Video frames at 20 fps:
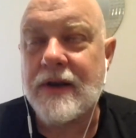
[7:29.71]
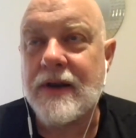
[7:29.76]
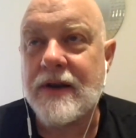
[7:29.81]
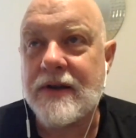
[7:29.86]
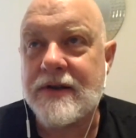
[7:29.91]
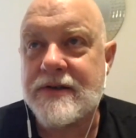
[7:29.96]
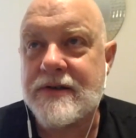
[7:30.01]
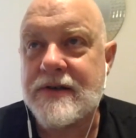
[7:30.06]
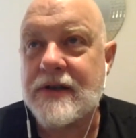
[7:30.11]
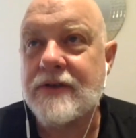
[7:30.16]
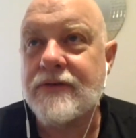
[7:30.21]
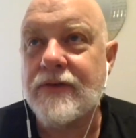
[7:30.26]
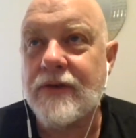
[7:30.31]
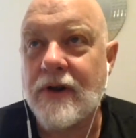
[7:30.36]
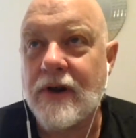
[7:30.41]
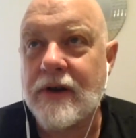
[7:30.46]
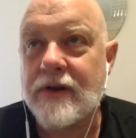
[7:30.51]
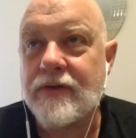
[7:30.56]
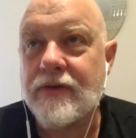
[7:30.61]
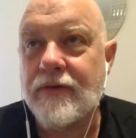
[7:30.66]
In exchange for an
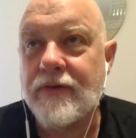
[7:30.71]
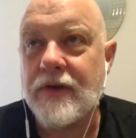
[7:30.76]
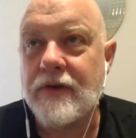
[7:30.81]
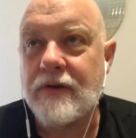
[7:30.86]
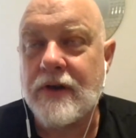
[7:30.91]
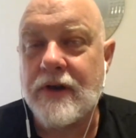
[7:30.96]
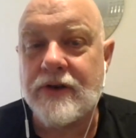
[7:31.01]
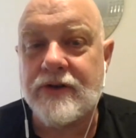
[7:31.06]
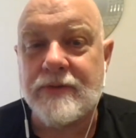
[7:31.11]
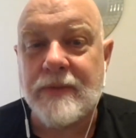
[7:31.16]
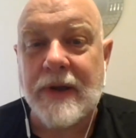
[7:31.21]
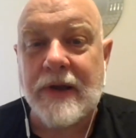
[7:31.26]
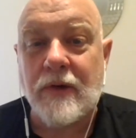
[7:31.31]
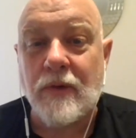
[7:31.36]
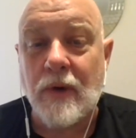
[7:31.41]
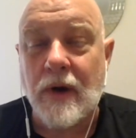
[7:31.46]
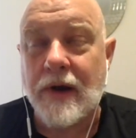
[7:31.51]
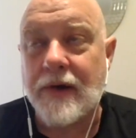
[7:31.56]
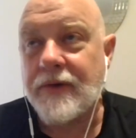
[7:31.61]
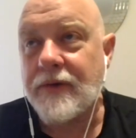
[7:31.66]
honest review. Here's my
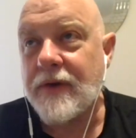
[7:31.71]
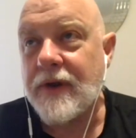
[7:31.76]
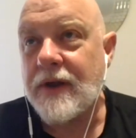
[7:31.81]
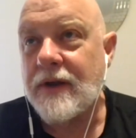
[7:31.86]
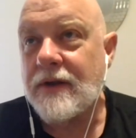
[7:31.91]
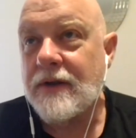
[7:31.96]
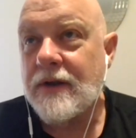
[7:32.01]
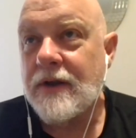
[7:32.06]
quandary.